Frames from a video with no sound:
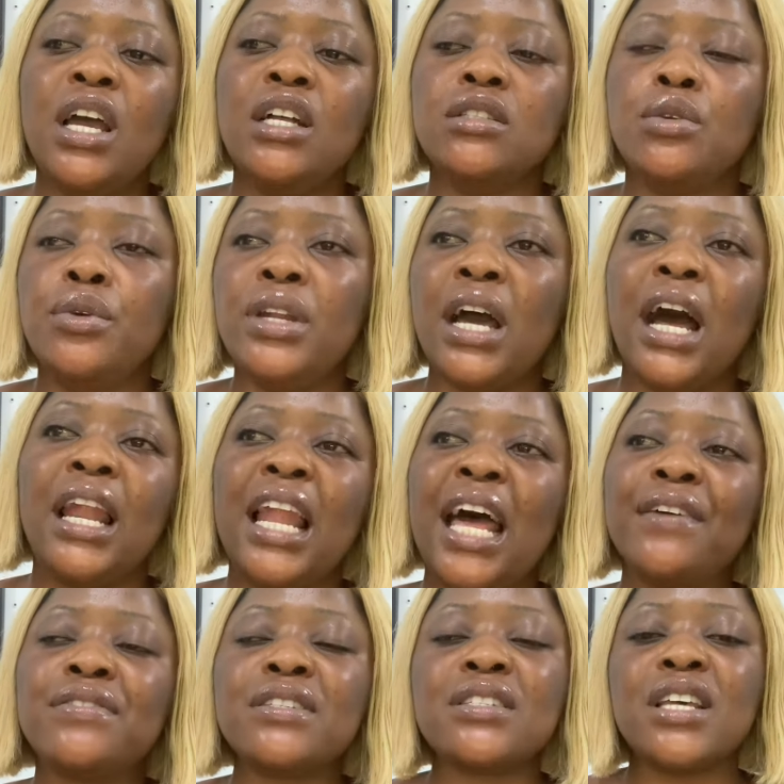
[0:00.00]
during our
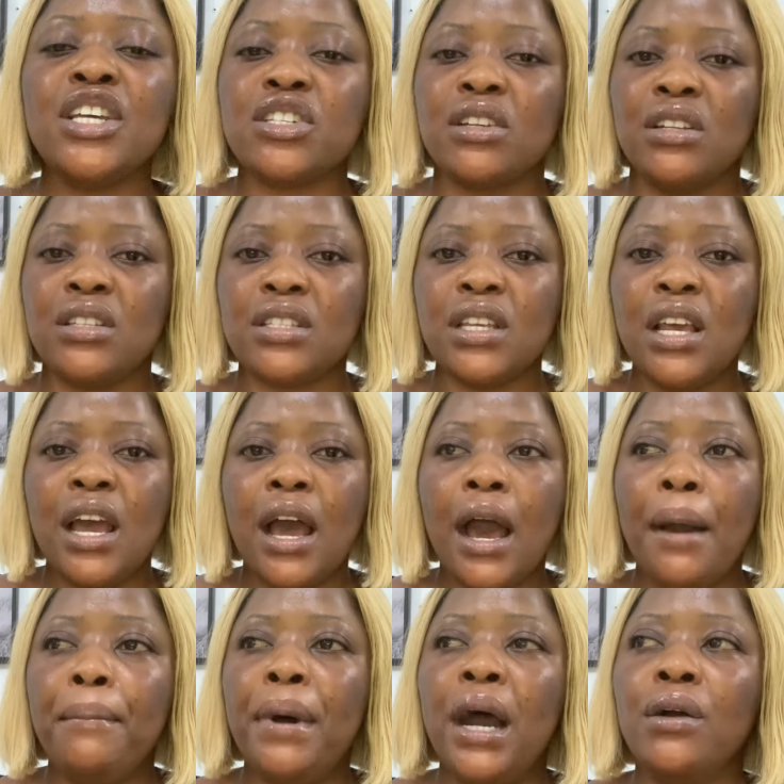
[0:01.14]
live sessions
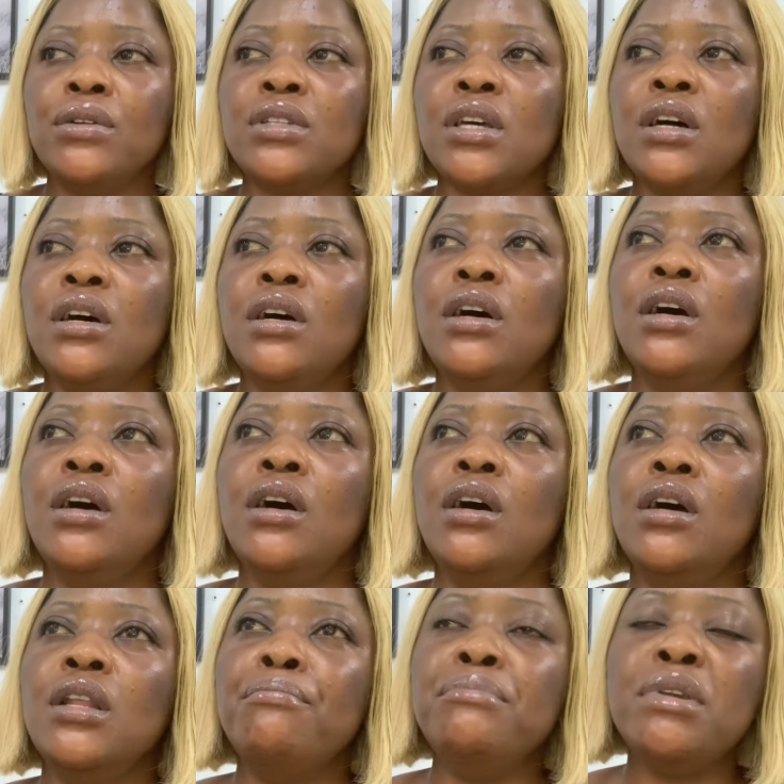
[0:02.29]
about
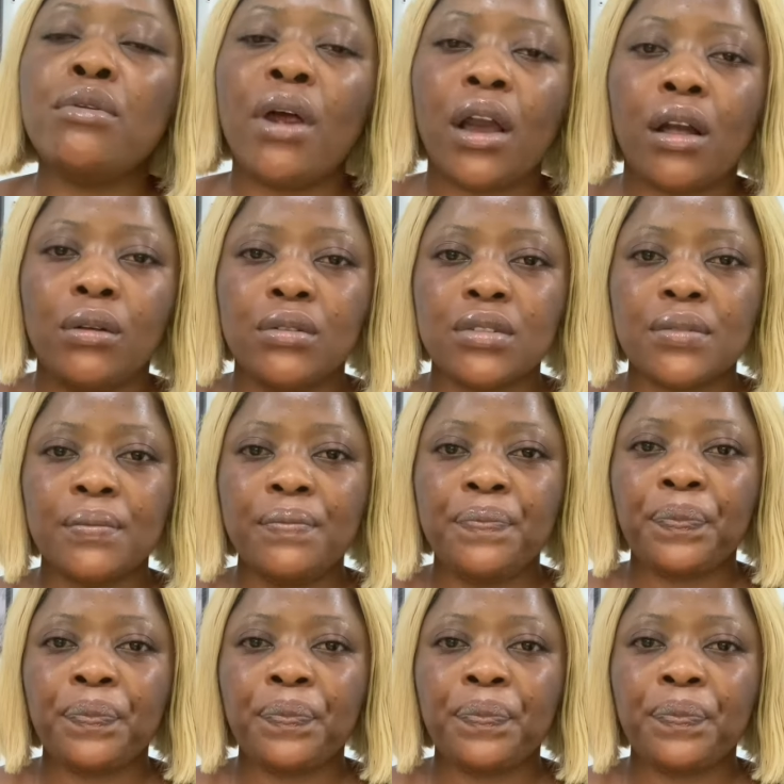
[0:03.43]
miracles.